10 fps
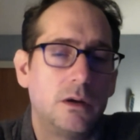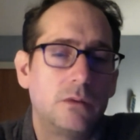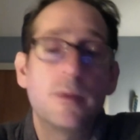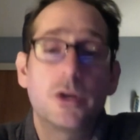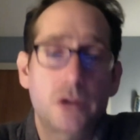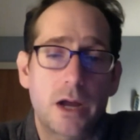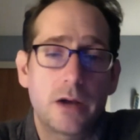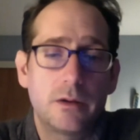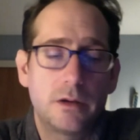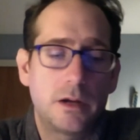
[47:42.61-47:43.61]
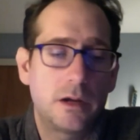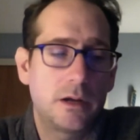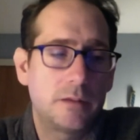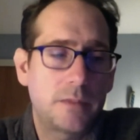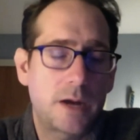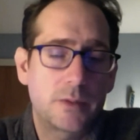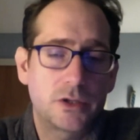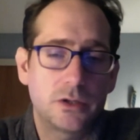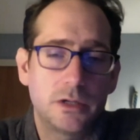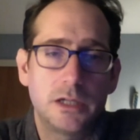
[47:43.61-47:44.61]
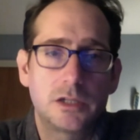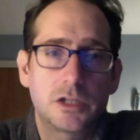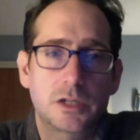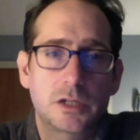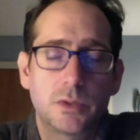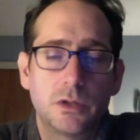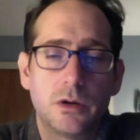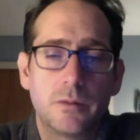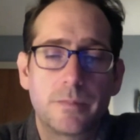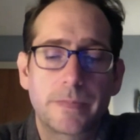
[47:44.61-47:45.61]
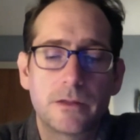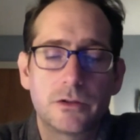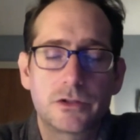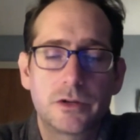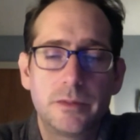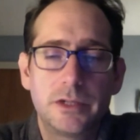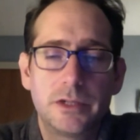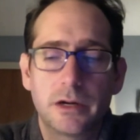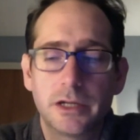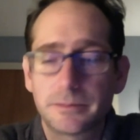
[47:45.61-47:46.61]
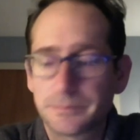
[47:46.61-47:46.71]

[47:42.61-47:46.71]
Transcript: rainbow trout uh, opportunities just below those tributaries.